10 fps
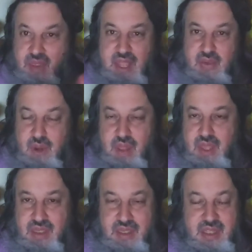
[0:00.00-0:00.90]
th that's why
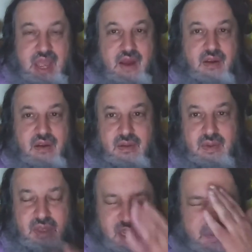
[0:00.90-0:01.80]
this is now, and
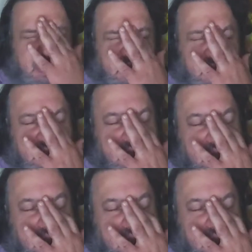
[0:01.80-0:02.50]
typically what you